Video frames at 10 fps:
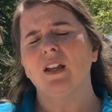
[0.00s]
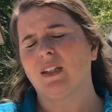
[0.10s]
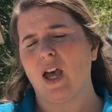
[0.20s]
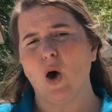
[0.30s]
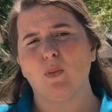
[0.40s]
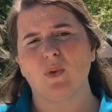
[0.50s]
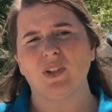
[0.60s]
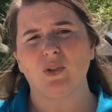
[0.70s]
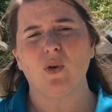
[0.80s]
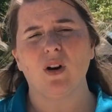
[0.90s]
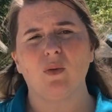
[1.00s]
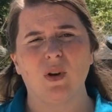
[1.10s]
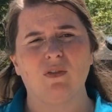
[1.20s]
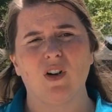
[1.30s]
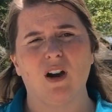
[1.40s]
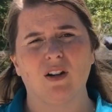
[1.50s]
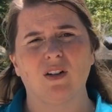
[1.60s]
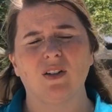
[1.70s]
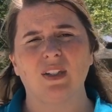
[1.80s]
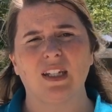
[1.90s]
to help restore river
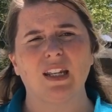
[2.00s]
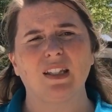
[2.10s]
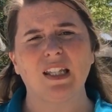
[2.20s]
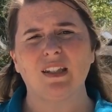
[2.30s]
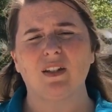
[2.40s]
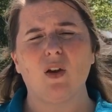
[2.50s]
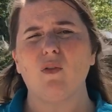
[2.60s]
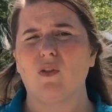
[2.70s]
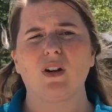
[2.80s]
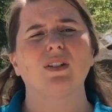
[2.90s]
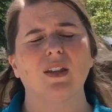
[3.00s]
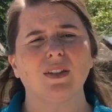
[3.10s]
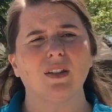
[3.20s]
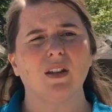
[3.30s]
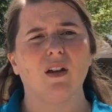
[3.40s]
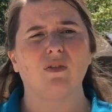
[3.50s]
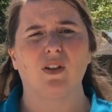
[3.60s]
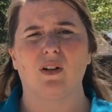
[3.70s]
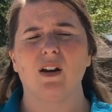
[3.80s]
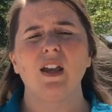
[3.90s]
otters in at least over a dozen of
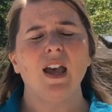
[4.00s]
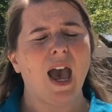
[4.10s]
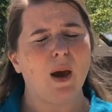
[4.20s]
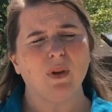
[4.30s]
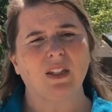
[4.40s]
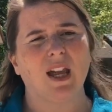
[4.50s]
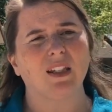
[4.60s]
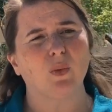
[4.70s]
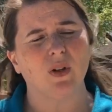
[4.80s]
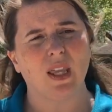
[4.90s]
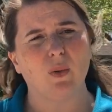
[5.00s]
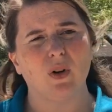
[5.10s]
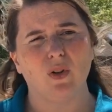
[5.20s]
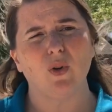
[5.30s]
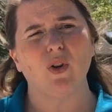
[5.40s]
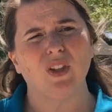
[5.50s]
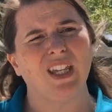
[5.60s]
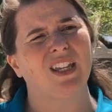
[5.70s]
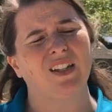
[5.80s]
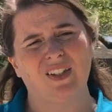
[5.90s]
their habitats where they were
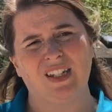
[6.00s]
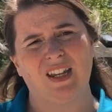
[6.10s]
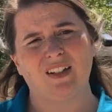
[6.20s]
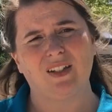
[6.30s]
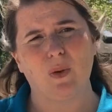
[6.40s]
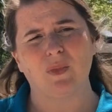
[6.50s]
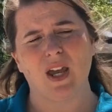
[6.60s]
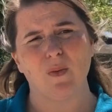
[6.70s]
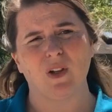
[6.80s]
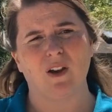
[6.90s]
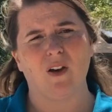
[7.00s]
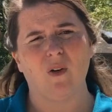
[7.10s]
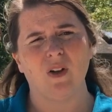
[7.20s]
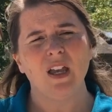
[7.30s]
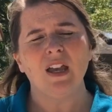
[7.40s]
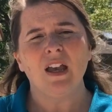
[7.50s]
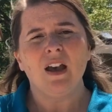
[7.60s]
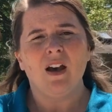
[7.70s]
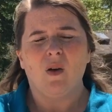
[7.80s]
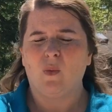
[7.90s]
locally extinct some time ago.
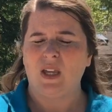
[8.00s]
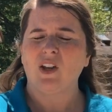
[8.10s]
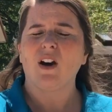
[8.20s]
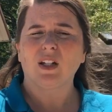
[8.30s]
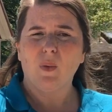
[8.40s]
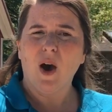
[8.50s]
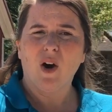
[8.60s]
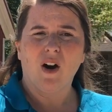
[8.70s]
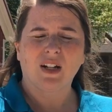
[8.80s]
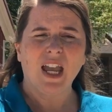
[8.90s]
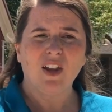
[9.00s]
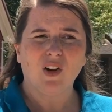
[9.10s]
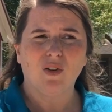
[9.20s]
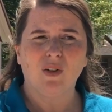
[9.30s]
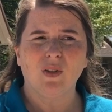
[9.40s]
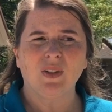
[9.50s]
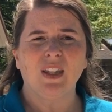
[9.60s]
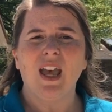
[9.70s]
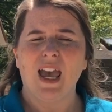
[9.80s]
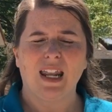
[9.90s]
We talked about our kangaroos,
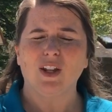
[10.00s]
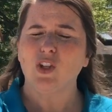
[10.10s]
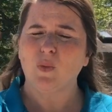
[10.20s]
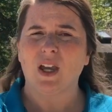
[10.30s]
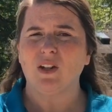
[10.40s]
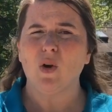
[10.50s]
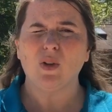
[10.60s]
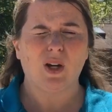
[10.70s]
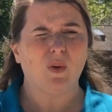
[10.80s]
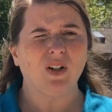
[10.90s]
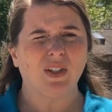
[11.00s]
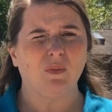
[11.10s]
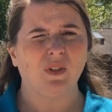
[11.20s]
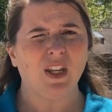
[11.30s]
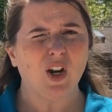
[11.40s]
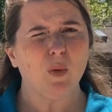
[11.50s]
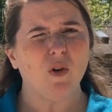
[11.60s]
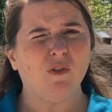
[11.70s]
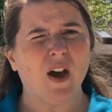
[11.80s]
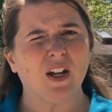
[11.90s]
and as you might know, there were some
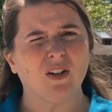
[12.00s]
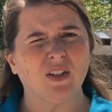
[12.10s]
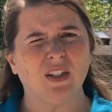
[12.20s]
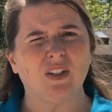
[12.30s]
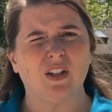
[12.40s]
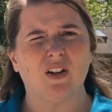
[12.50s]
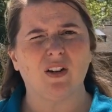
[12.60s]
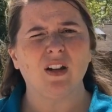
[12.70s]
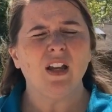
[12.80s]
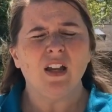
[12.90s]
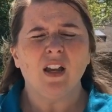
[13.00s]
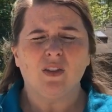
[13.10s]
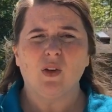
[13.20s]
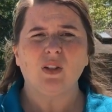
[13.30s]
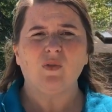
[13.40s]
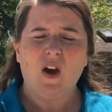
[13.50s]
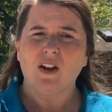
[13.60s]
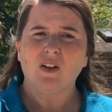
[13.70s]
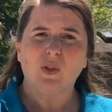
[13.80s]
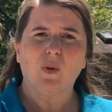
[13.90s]
terrible fires this year. Those
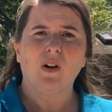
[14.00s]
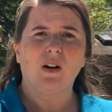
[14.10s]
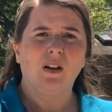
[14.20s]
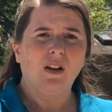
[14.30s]
fires were